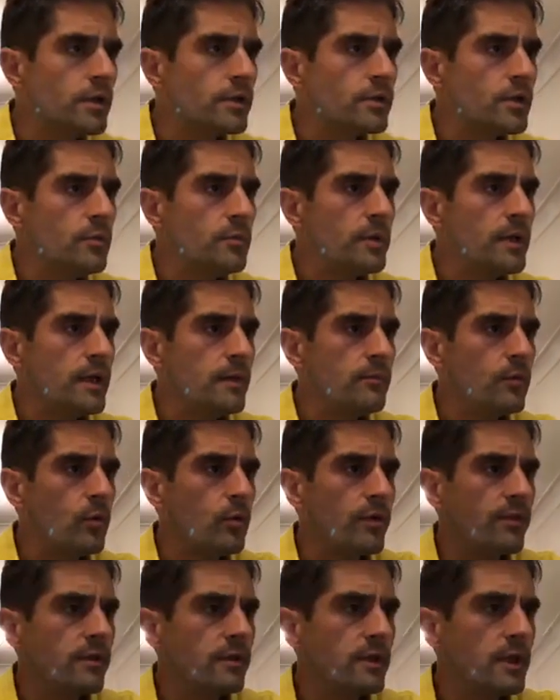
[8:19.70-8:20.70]
do people
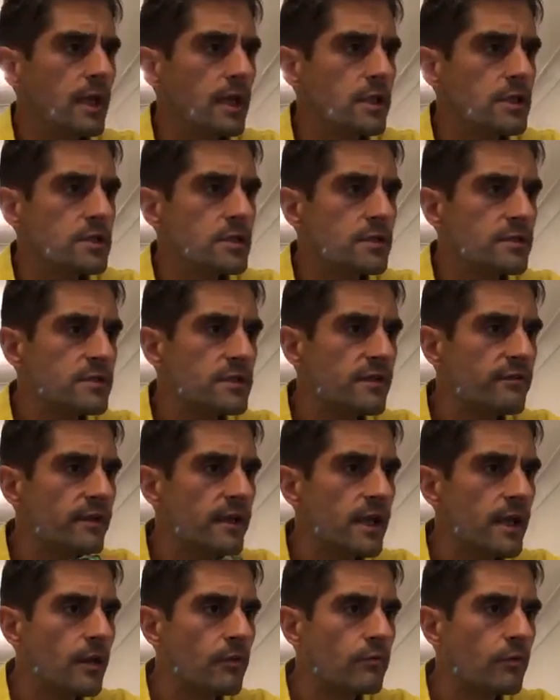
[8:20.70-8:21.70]
with addictions ever
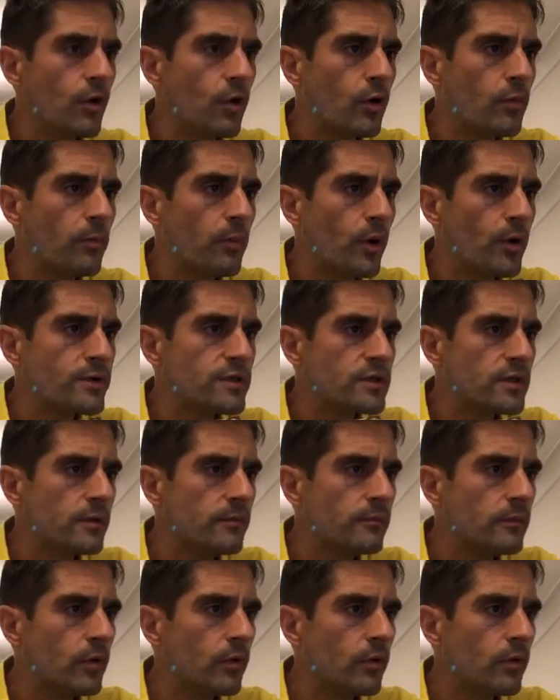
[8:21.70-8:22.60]
hit rock bottom,